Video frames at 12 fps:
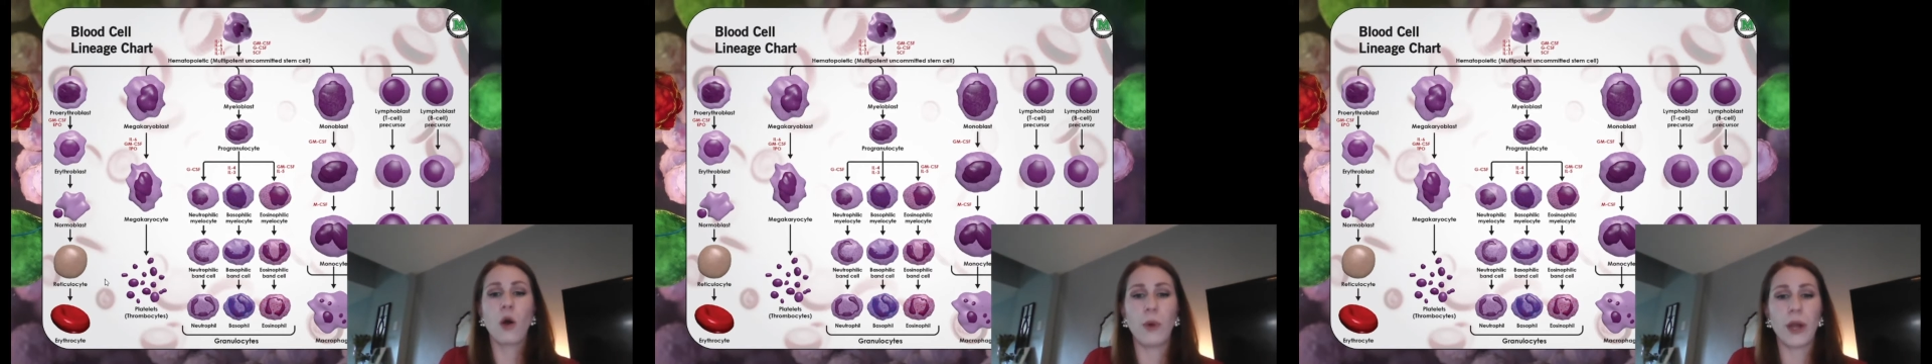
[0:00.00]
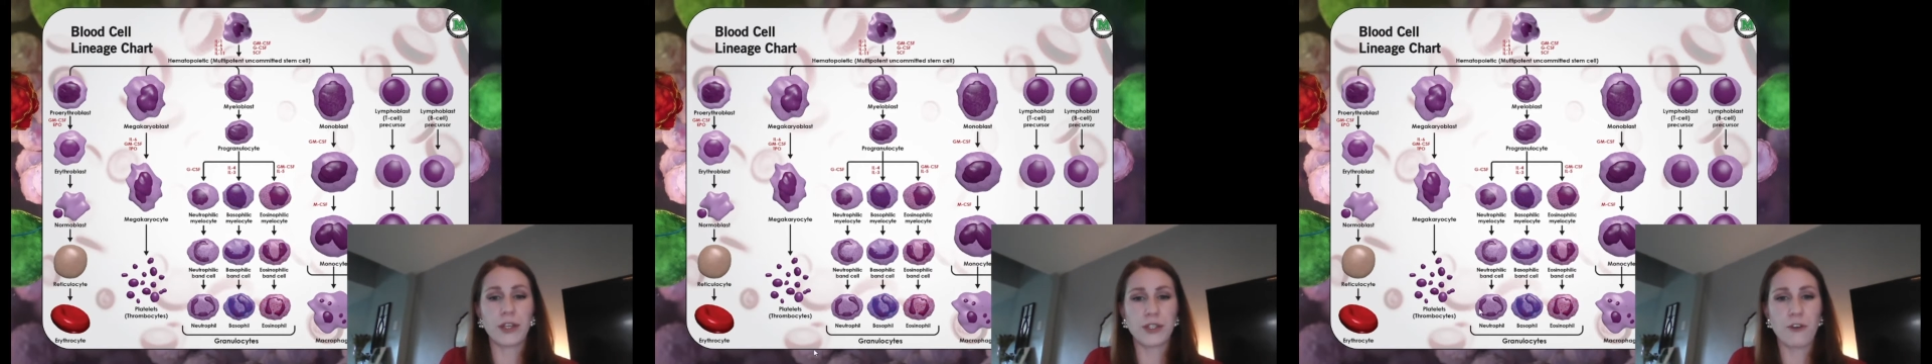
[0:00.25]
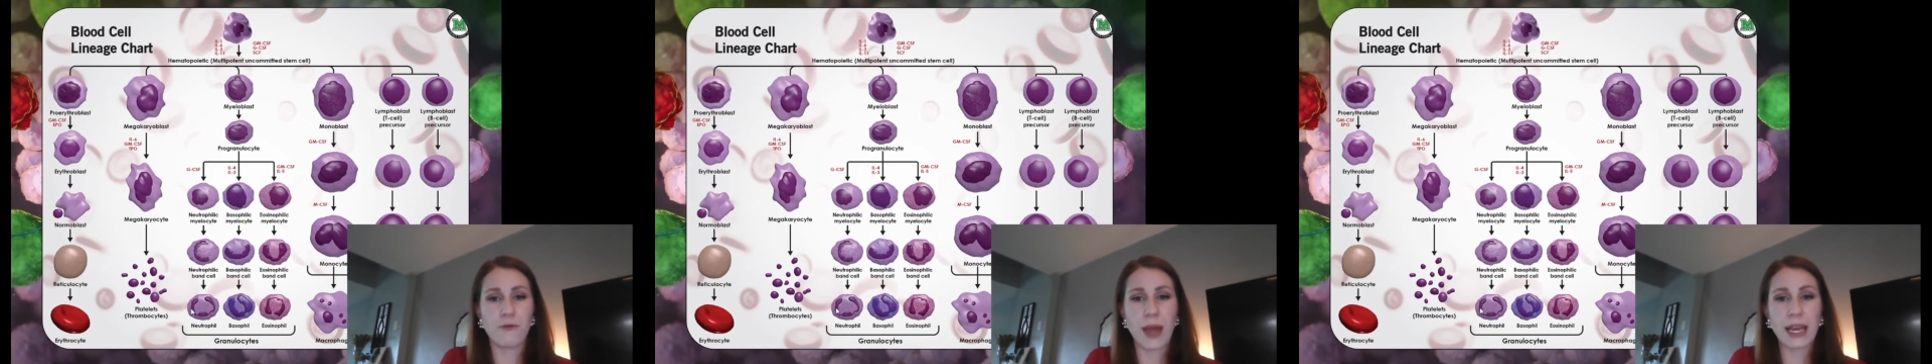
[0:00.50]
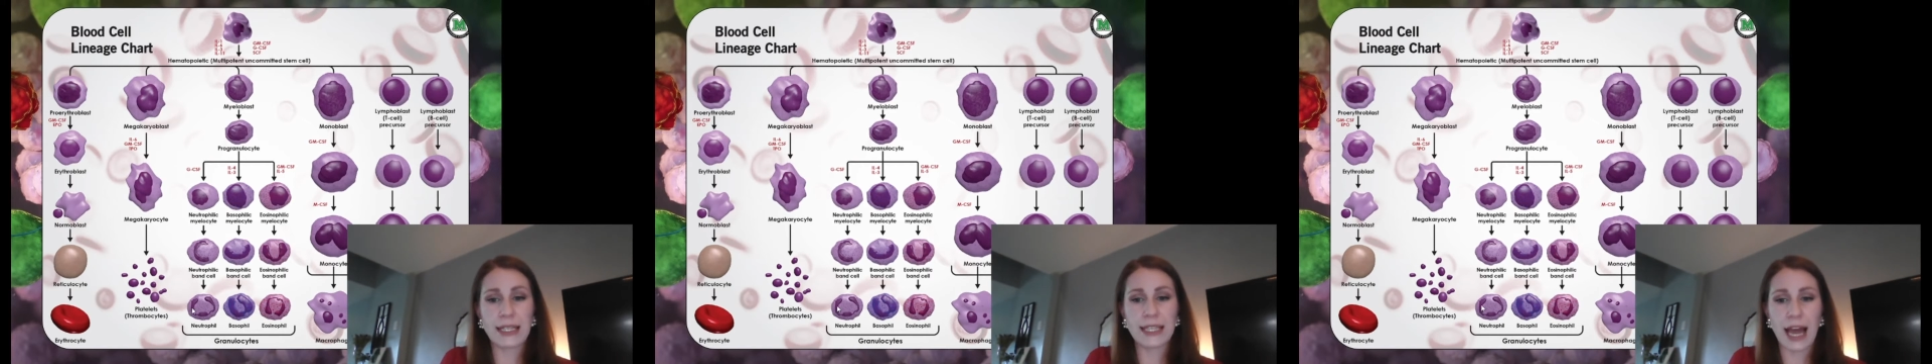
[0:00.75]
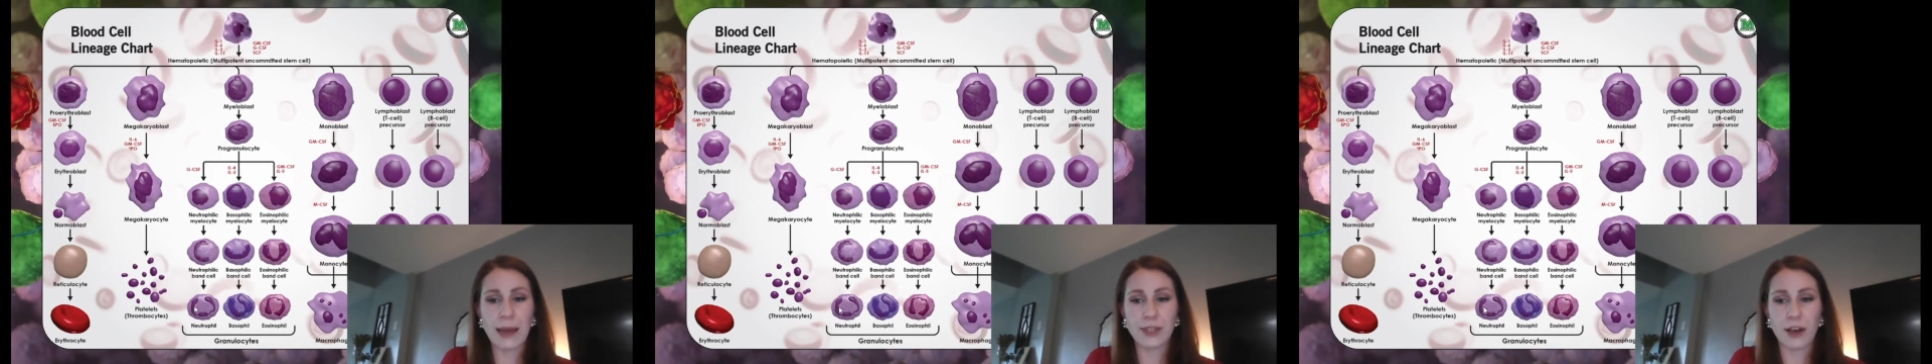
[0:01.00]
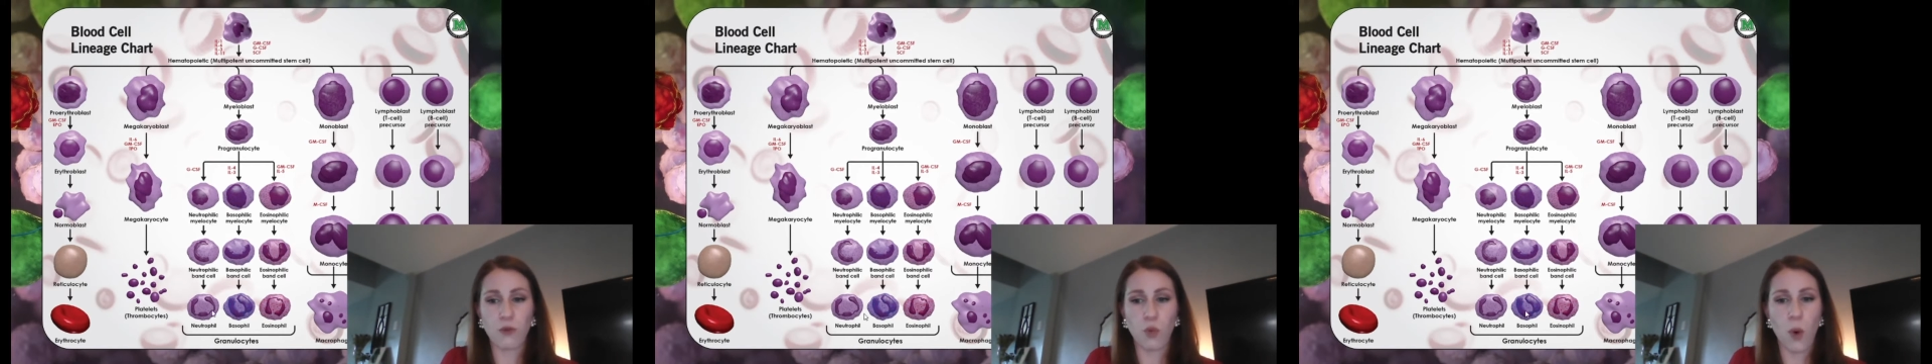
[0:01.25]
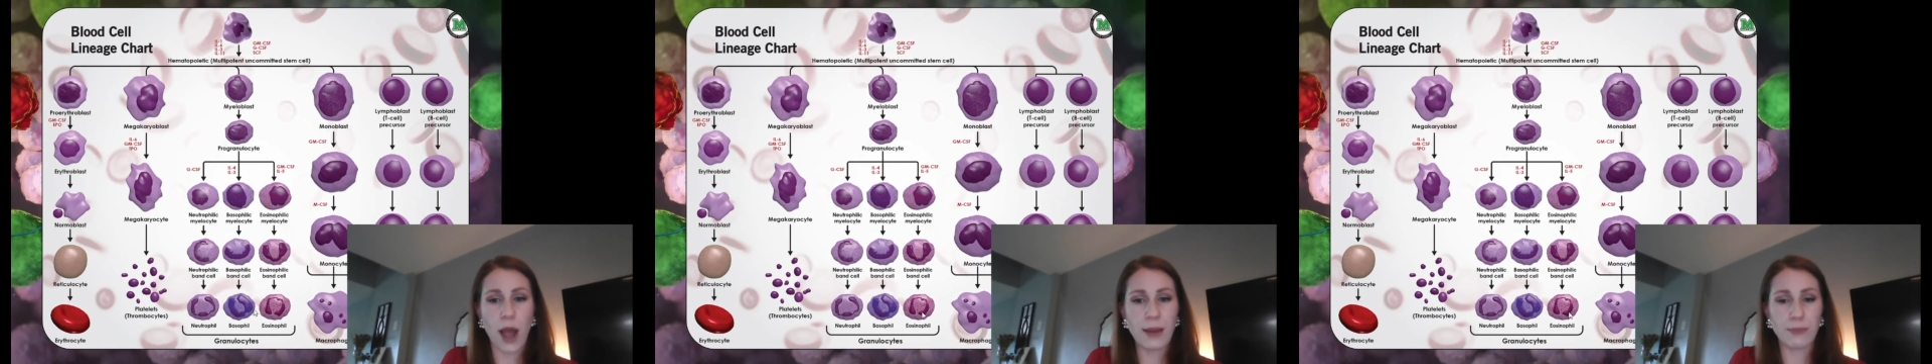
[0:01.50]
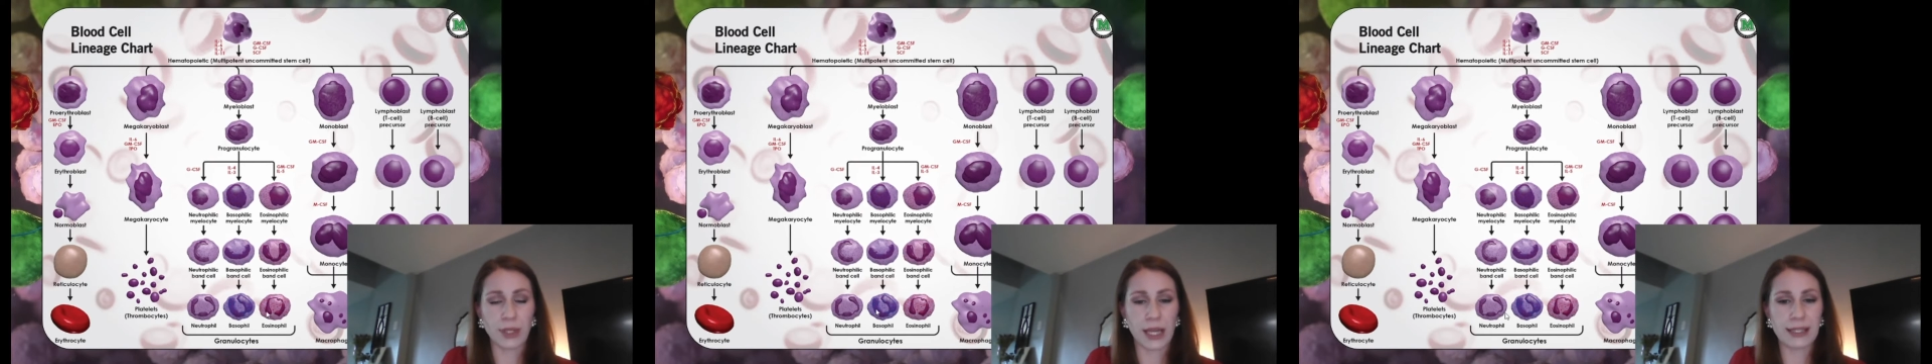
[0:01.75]
We also have many types of
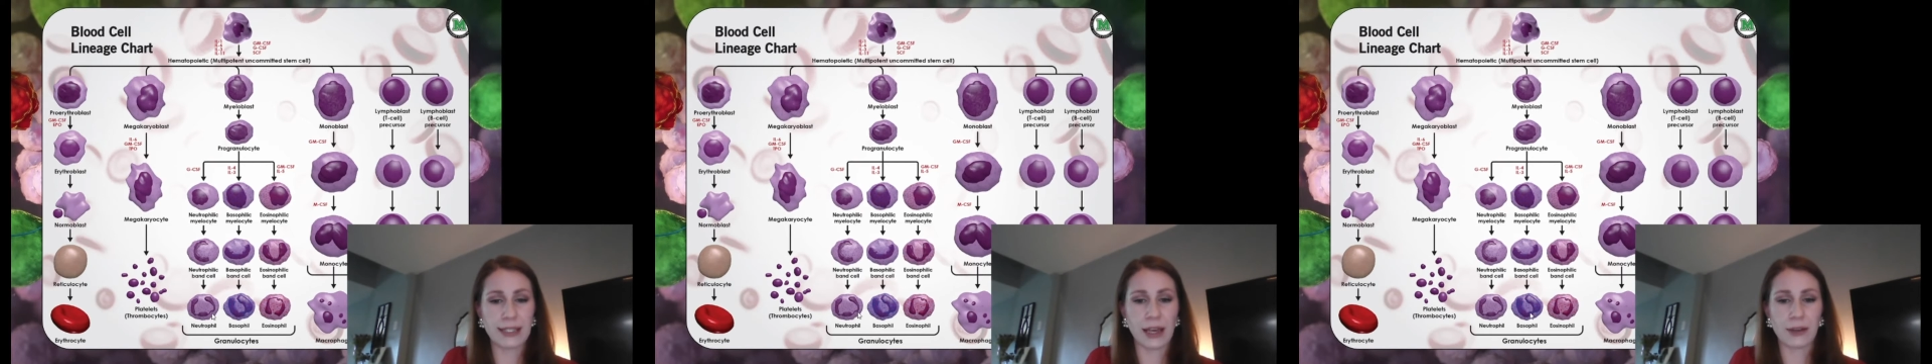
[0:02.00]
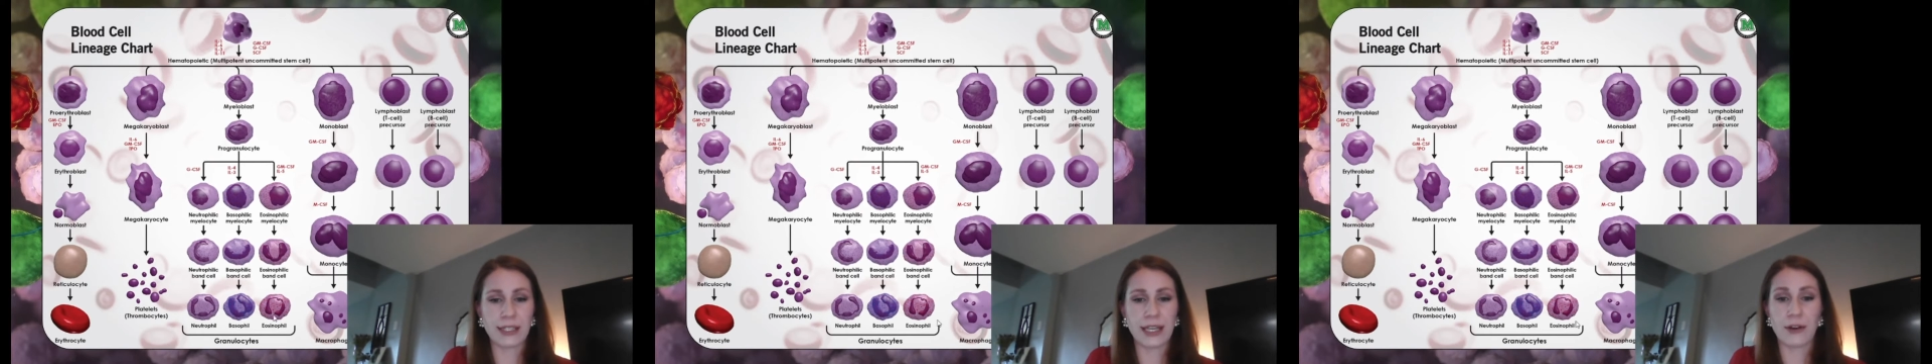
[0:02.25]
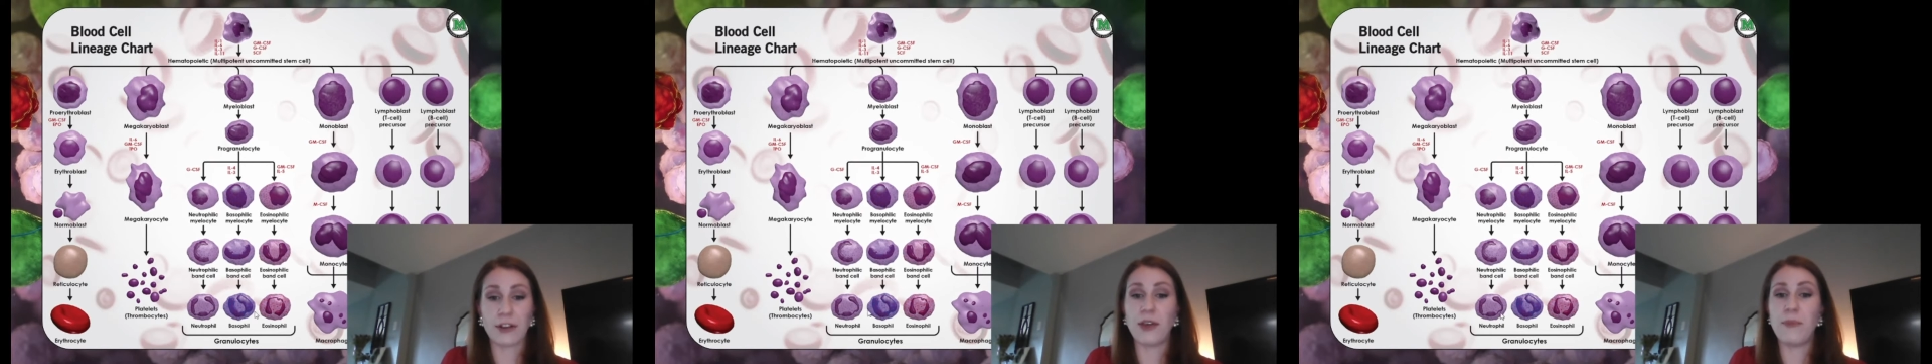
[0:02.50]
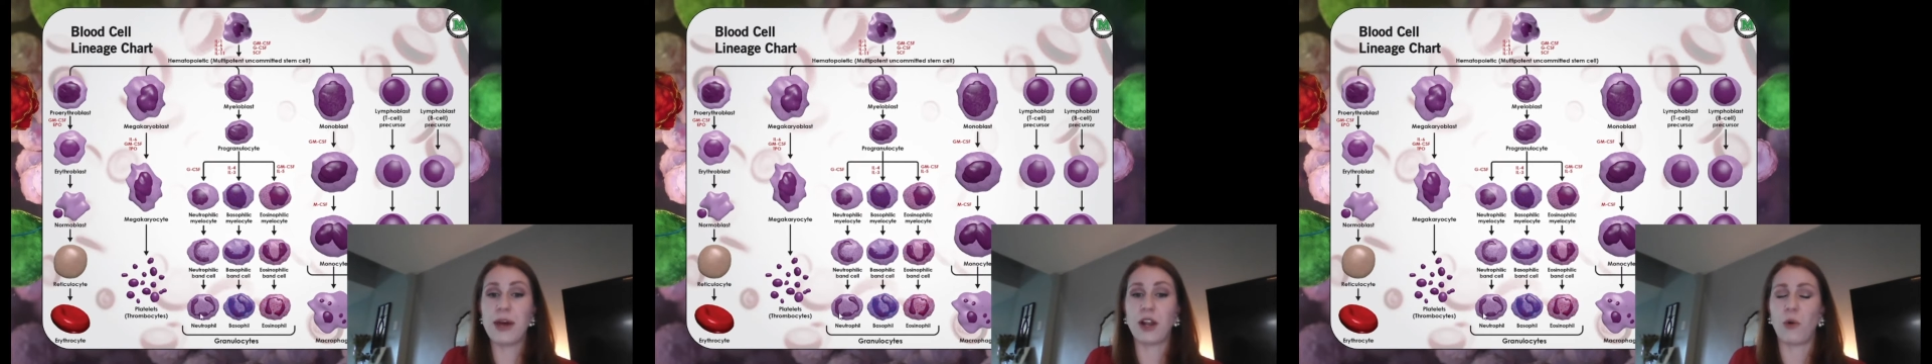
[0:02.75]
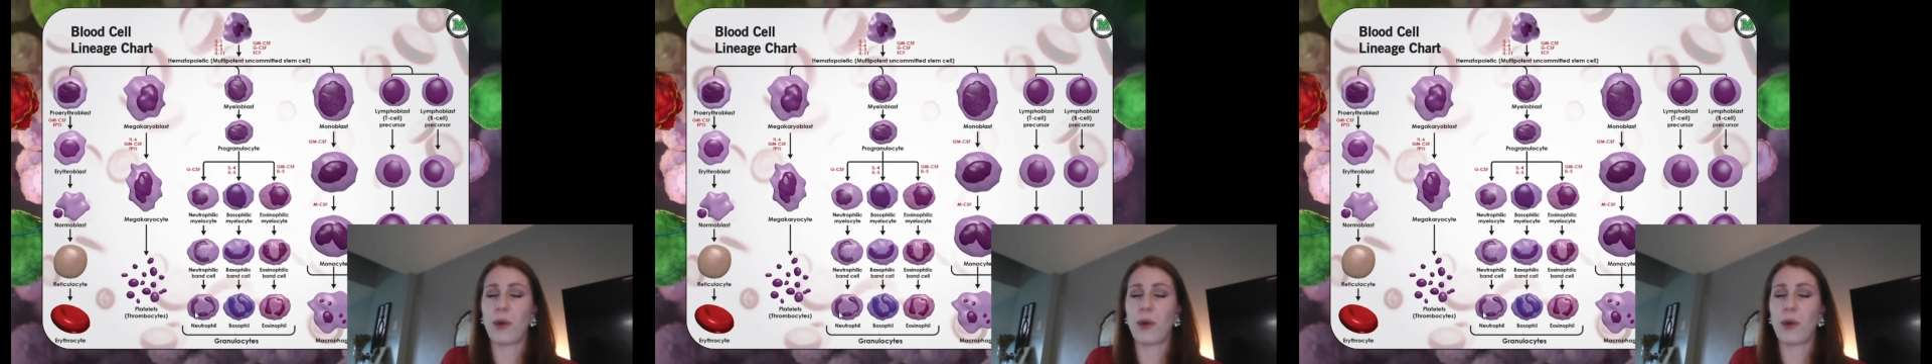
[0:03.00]
white blood cells here in the middle.